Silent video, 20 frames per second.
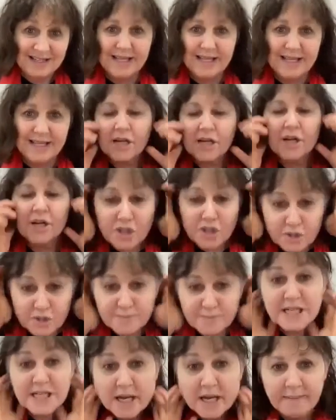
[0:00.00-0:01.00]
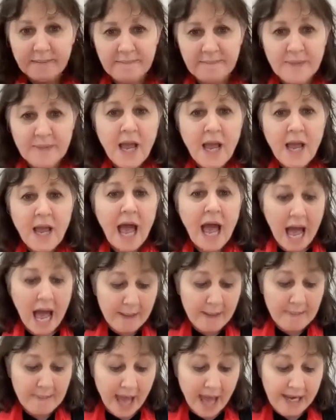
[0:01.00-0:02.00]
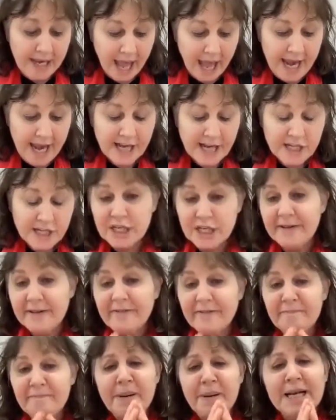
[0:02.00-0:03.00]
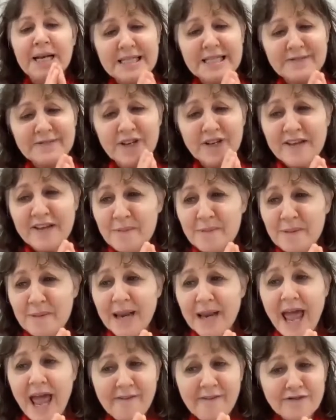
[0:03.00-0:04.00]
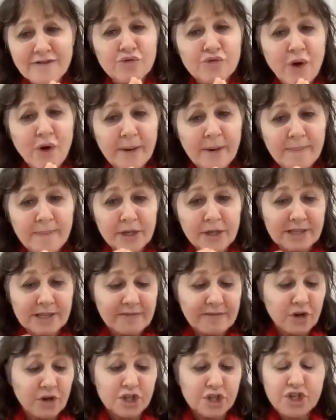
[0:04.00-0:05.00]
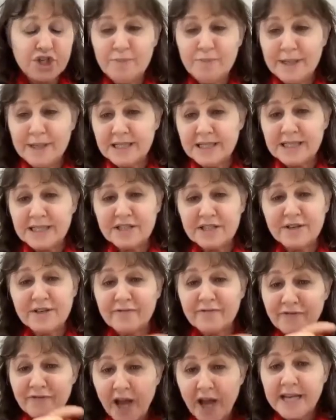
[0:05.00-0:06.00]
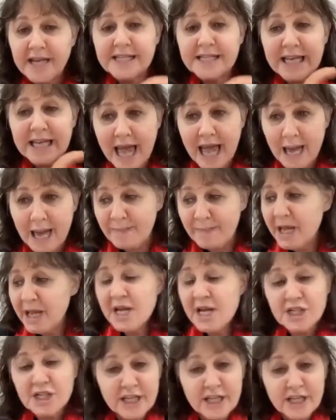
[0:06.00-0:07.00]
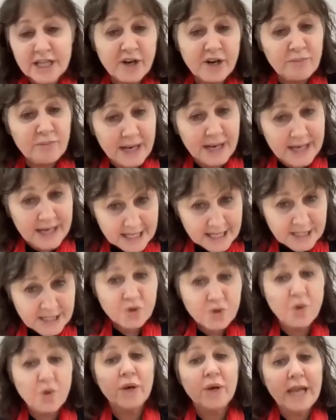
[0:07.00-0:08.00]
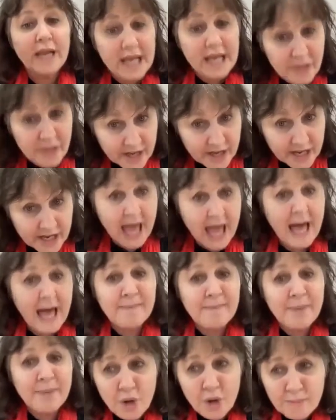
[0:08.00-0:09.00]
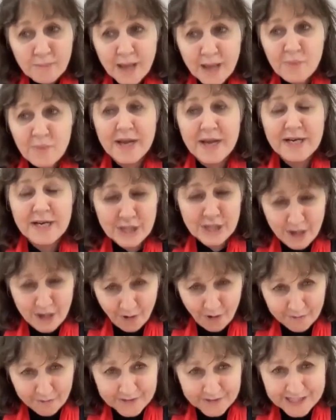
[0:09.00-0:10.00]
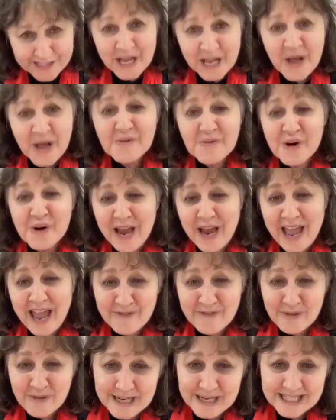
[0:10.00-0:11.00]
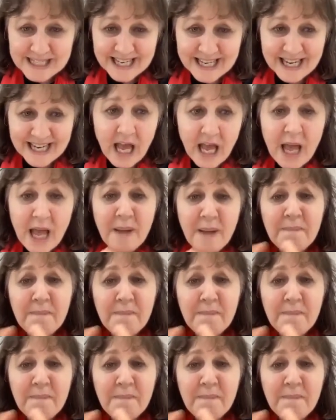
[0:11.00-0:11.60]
There's a lot to be done. And actually, please forgive me, but I have to run because I've got 2 minutes to find a cab to get on my next call in the cab on my way to the office where I have a meeting.